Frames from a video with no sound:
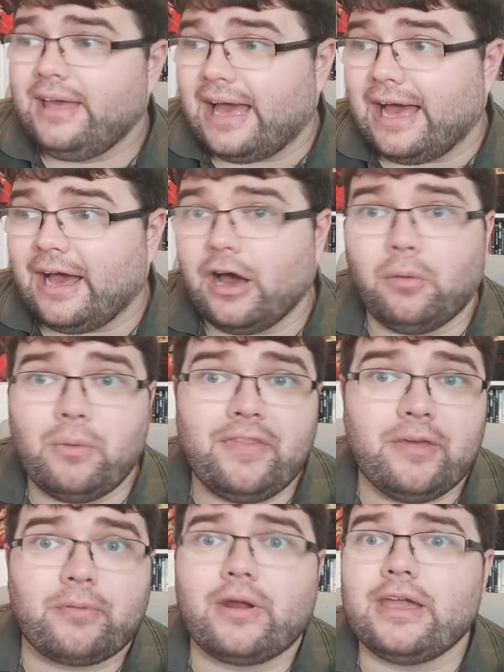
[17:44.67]
and when
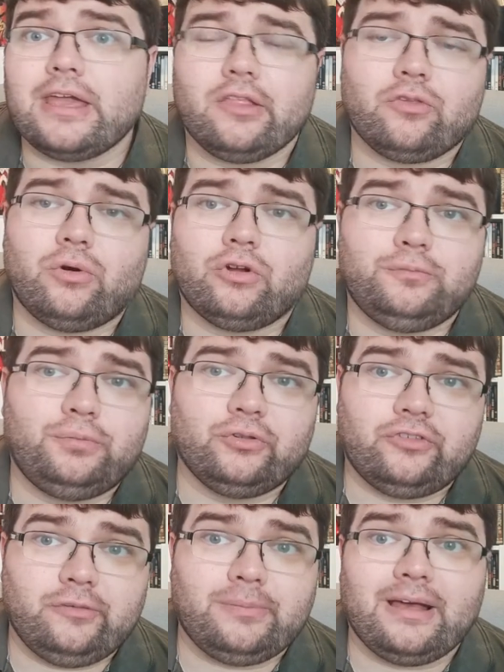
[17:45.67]
they break into
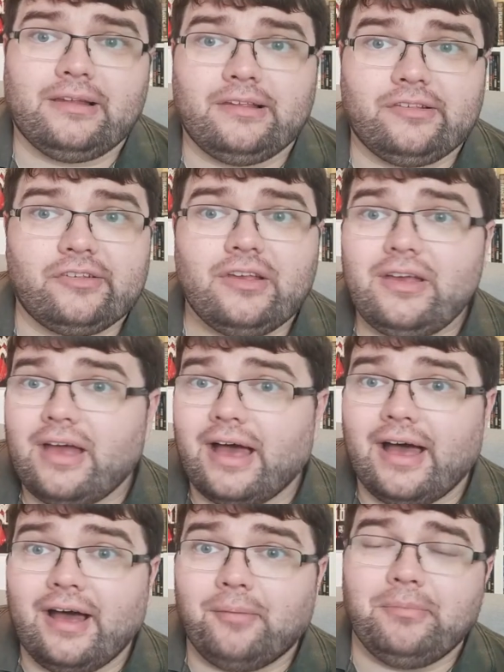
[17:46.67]
Octopussy's palace,
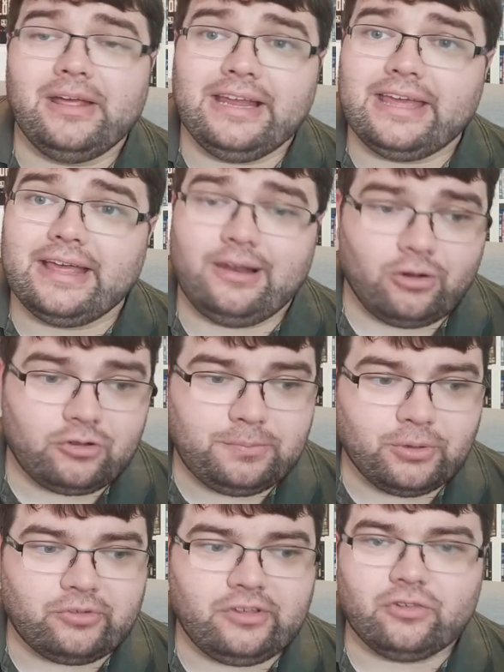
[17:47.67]
nearly kill
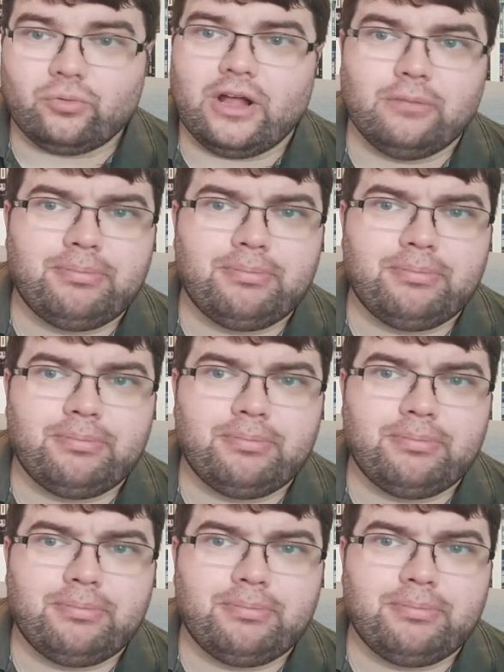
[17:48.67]
Octopussy as well.